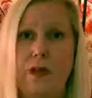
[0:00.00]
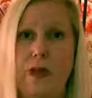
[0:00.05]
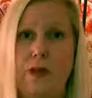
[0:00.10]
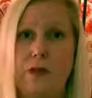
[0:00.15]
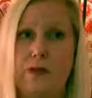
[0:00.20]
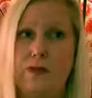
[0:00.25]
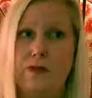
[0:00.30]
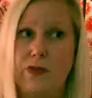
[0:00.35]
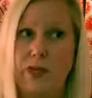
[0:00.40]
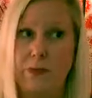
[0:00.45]
I
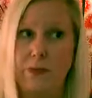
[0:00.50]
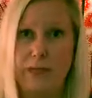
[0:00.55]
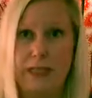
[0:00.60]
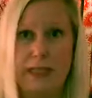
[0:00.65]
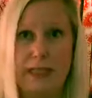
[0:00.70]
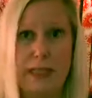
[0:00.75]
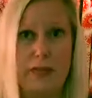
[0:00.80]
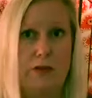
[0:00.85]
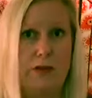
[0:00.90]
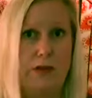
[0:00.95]
was very
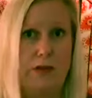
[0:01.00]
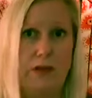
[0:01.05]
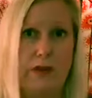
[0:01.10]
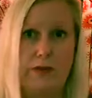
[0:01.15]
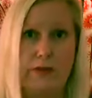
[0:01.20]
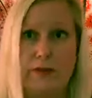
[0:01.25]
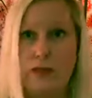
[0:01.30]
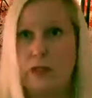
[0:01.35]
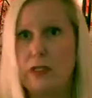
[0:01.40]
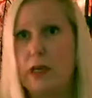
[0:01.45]
busy. I was
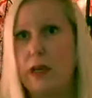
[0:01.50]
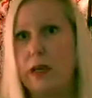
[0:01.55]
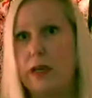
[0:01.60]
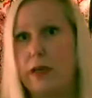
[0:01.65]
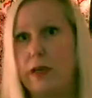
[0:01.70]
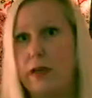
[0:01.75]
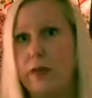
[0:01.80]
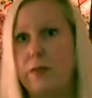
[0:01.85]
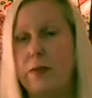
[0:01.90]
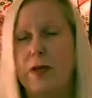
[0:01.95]
working full
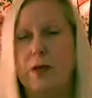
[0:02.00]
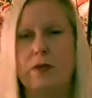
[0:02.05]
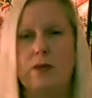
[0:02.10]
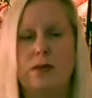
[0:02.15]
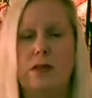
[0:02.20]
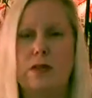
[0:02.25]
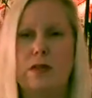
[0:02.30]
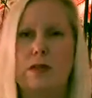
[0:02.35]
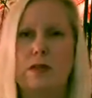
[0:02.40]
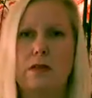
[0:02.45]
time. I
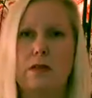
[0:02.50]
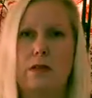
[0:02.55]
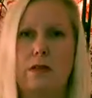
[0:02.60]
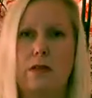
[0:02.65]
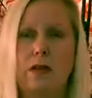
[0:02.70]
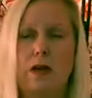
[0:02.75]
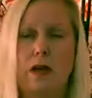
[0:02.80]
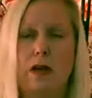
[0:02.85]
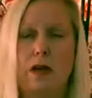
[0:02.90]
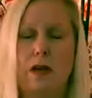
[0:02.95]
was
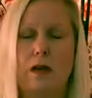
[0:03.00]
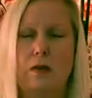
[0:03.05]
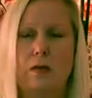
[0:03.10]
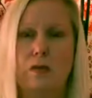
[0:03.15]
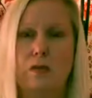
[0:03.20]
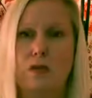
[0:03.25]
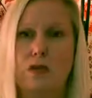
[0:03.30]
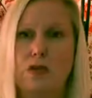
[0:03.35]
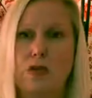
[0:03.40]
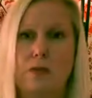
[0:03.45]

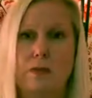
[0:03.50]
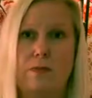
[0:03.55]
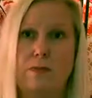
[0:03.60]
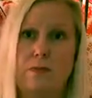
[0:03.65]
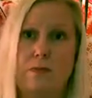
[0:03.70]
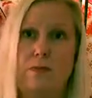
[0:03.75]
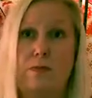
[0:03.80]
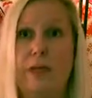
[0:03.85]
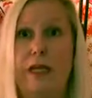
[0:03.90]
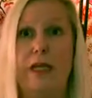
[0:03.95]

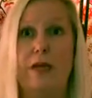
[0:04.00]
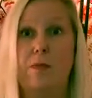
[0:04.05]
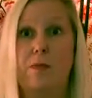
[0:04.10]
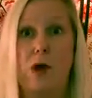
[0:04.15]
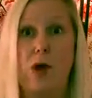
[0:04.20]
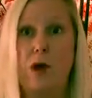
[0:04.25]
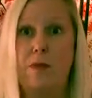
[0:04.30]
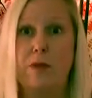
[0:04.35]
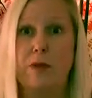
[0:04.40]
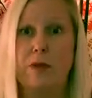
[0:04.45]
just being a
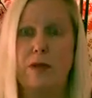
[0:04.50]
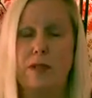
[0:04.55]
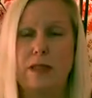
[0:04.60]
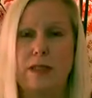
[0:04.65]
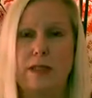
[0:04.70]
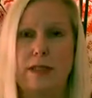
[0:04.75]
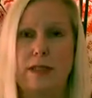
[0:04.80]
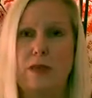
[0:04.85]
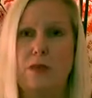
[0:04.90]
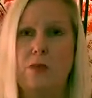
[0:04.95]
mom. I was a
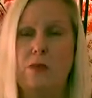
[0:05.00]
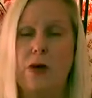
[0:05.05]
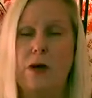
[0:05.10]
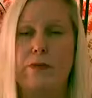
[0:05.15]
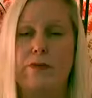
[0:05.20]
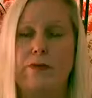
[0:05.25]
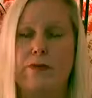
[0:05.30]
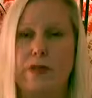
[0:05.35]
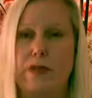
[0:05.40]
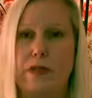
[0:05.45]
single
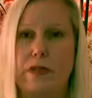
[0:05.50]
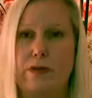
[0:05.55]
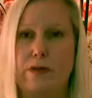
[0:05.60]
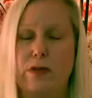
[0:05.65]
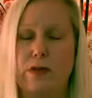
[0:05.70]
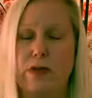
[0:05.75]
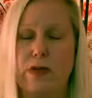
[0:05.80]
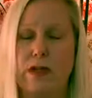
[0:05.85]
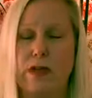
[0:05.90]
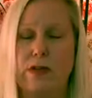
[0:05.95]
mom for
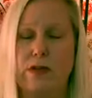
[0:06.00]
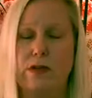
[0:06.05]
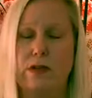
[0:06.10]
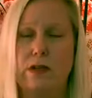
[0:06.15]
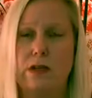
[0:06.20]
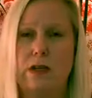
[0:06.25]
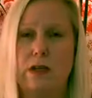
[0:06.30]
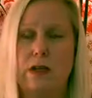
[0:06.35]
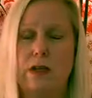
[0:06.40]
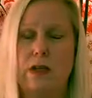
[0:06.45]
several
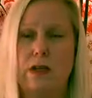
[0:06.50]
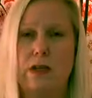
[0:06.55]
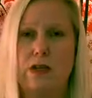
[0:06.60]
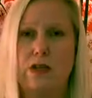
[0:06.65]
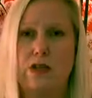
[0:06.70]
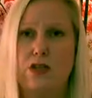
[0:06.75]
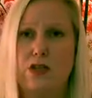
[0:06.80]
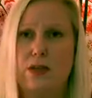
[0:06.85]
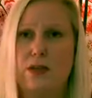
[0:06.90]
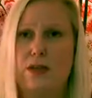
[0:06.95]
years.
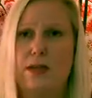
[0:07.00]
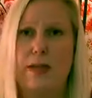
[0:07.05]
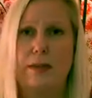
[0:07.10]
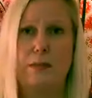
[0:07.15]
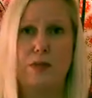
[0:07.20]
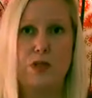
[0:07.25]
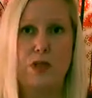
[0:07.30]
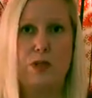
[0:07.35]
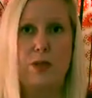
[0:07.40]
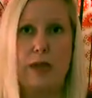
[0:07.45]
Just
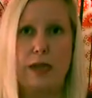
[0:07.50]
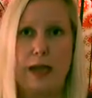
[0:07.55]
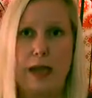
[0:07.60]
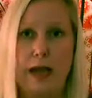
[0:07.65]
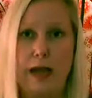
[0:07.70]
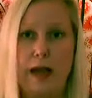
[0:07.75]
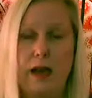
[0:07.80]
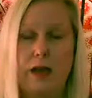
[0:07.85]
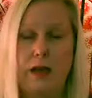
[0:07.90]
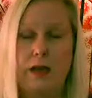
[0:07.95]
kept doing
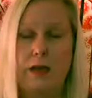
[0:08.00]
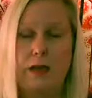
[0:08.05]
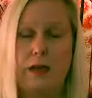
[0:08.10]
that.